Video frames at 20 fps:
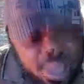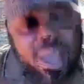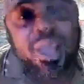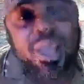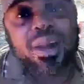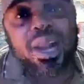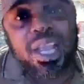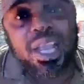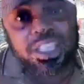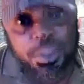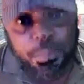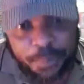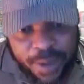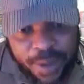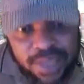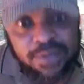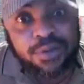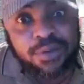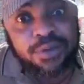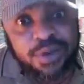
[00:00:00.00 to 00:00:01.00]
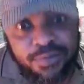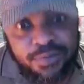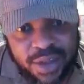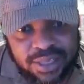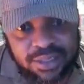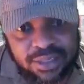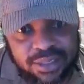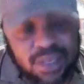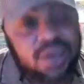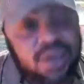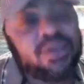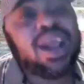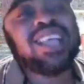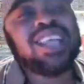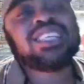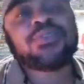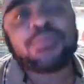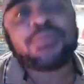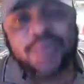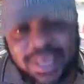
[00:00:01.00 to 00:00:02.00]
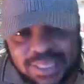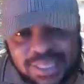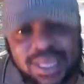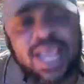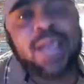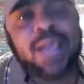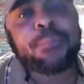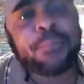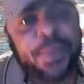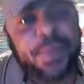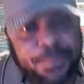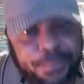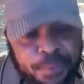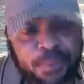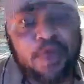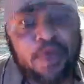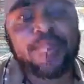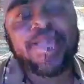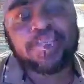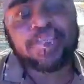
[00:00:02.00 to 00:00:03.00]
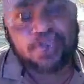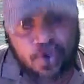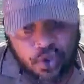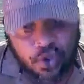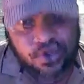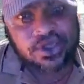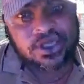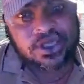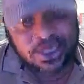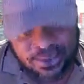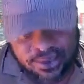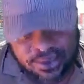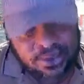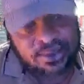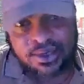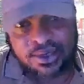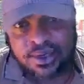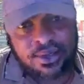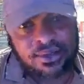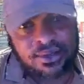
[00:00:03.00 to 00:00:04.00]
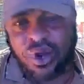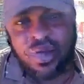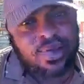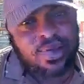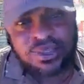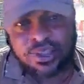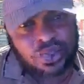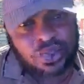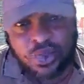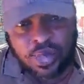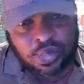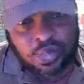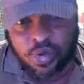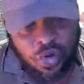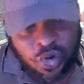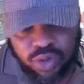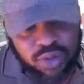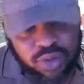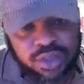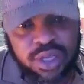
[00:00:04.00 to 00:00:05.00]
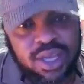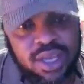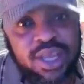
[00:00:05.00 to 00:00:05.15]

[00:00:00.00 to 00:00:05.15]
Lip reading: Respect River State. Respect people from Edo State. Don't insult us.